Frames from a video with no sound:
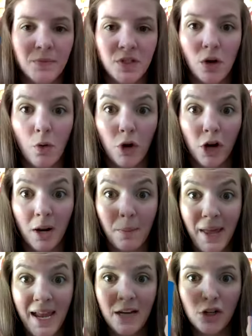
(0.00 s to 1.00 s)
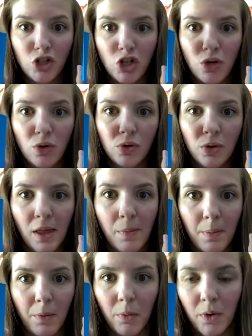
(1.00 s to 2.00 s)
So you're gonna paint 2 toilet
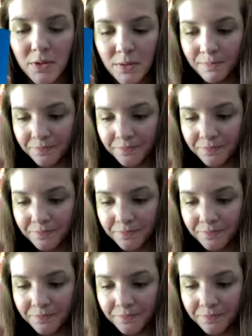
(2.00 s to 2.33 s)
paper rolls.